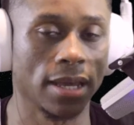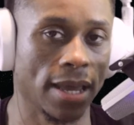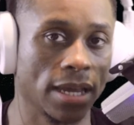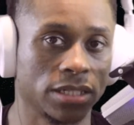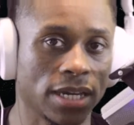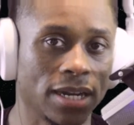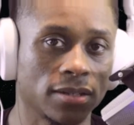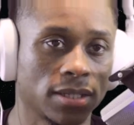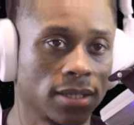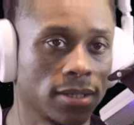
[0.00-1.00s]
And shout
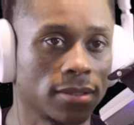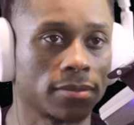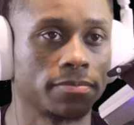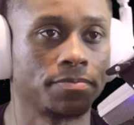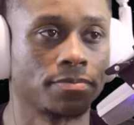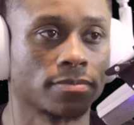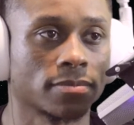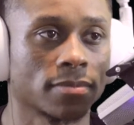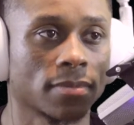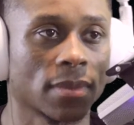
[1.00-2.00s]
out to,
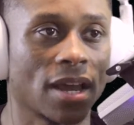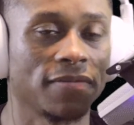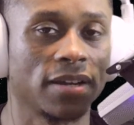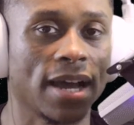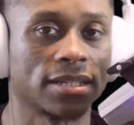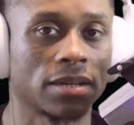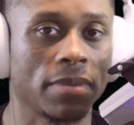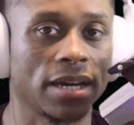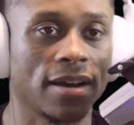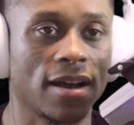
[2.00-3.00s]
I forgot,
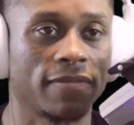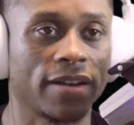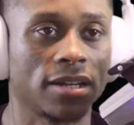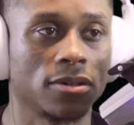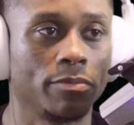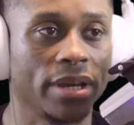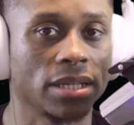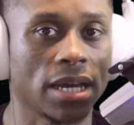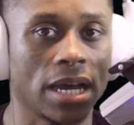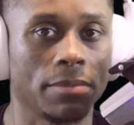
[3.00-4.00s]
somebody I follow big
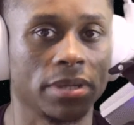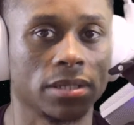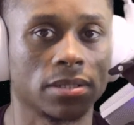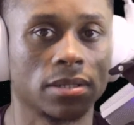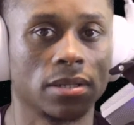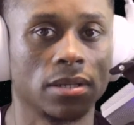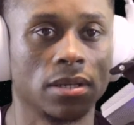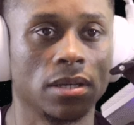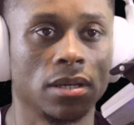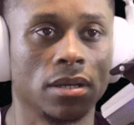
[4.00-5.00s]
time and
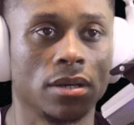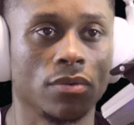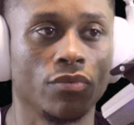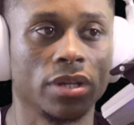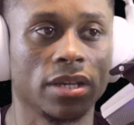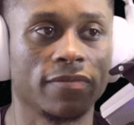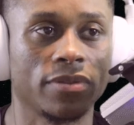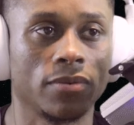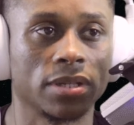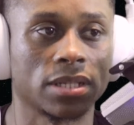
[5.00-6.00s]
really
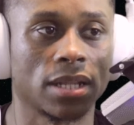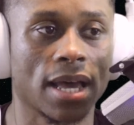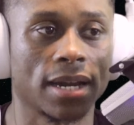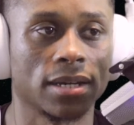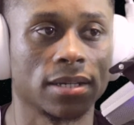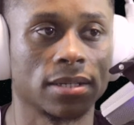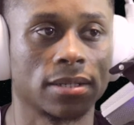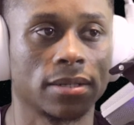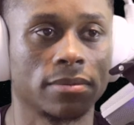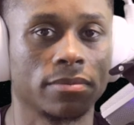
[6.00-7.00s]
influence a lot of
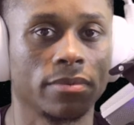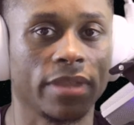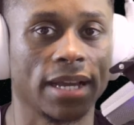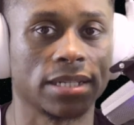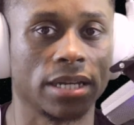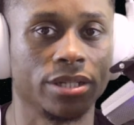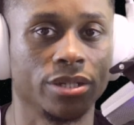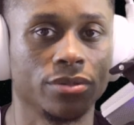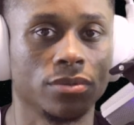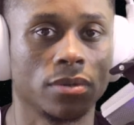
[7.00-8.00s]
things I
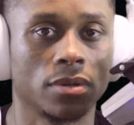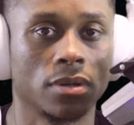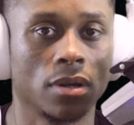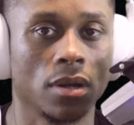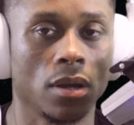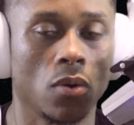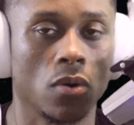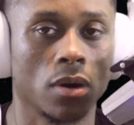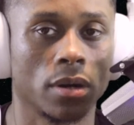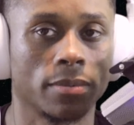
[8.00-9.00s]
do,
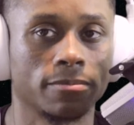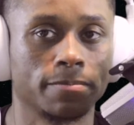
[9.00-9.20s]
or